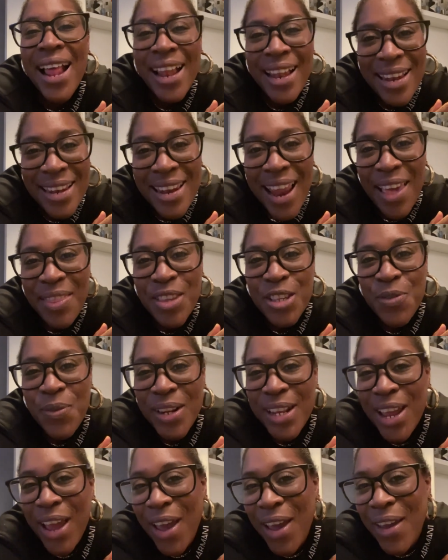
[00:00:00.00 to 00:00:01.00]
Like this
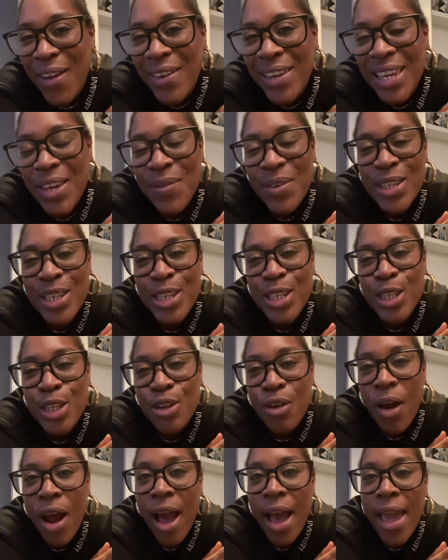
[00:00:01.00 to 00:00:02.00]
video, give it a
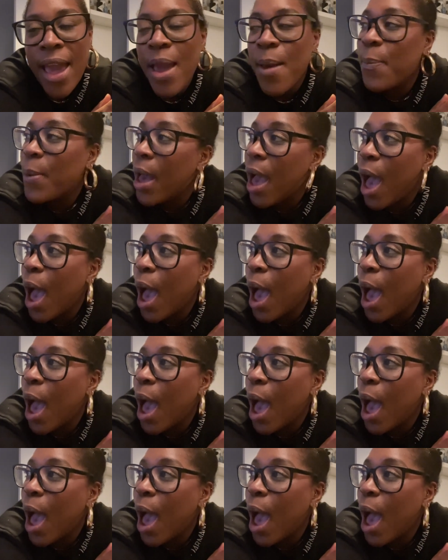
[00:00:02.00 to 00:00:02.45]
subscribe,